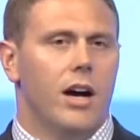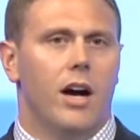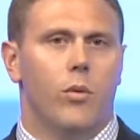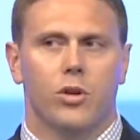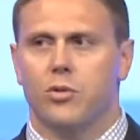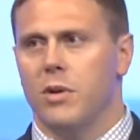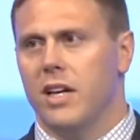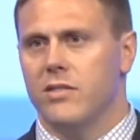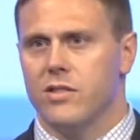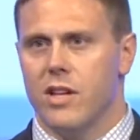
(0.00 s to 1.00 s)
which
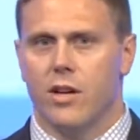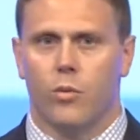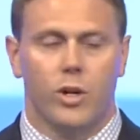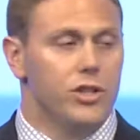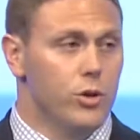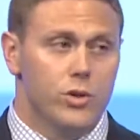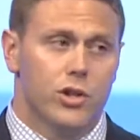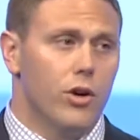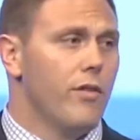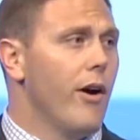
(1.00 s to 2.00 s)
means that we do
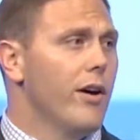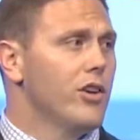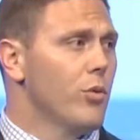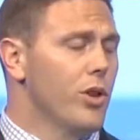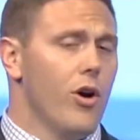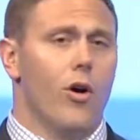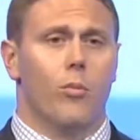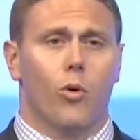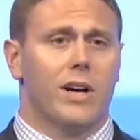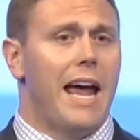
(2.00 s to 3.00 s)
serve areas where there are
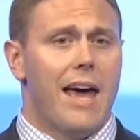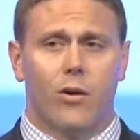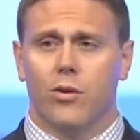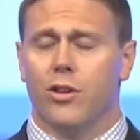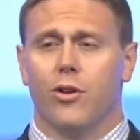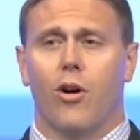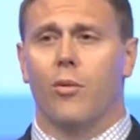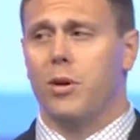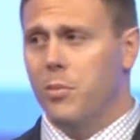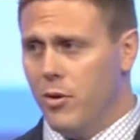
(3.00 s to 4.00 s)
more cattle than there are
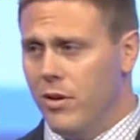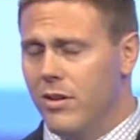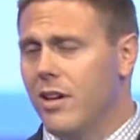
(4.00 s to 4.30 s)
people.